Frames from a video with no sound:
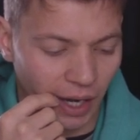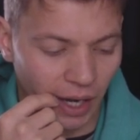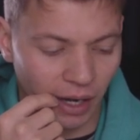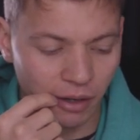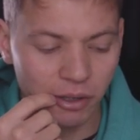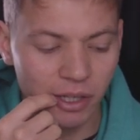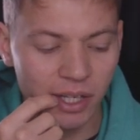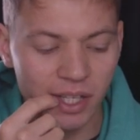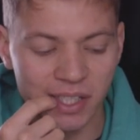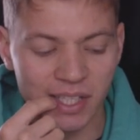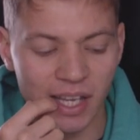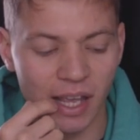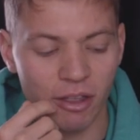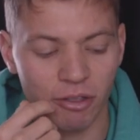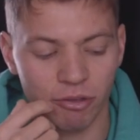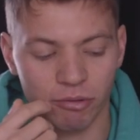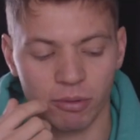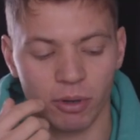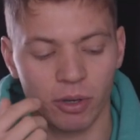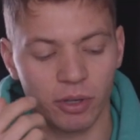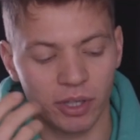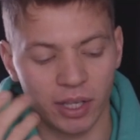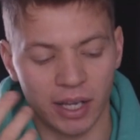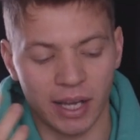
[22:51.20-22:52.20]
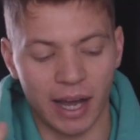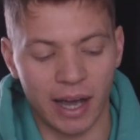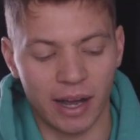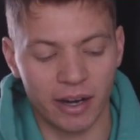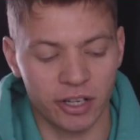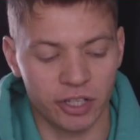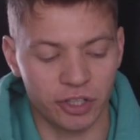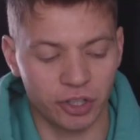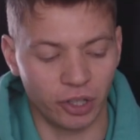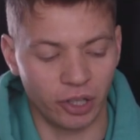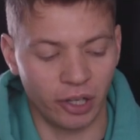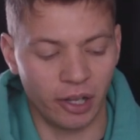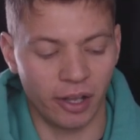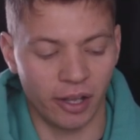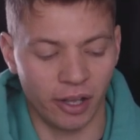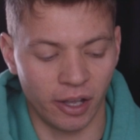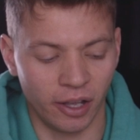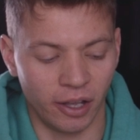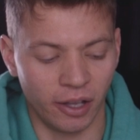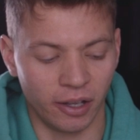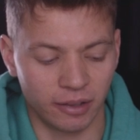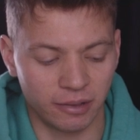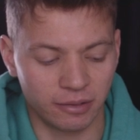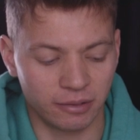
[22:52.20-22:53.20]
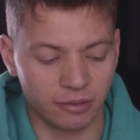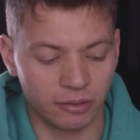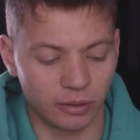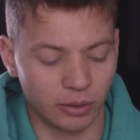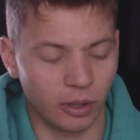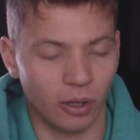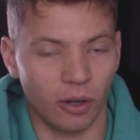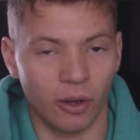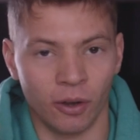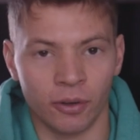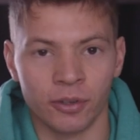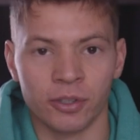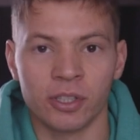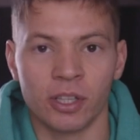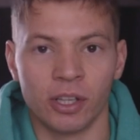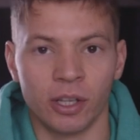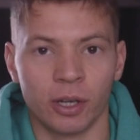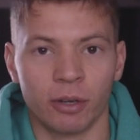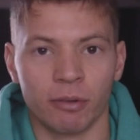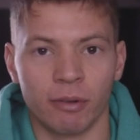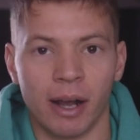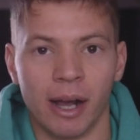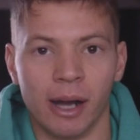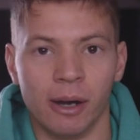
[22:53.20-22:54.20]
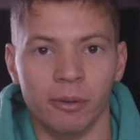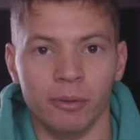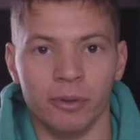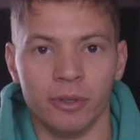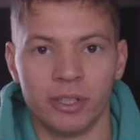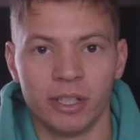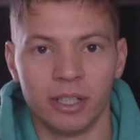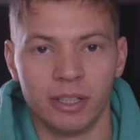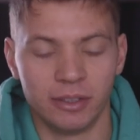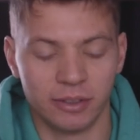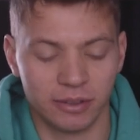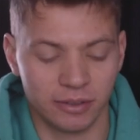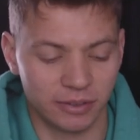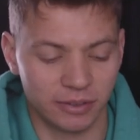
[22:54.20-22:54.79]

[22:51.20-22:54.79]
I'm going to say throw the garnished lure onto the ground.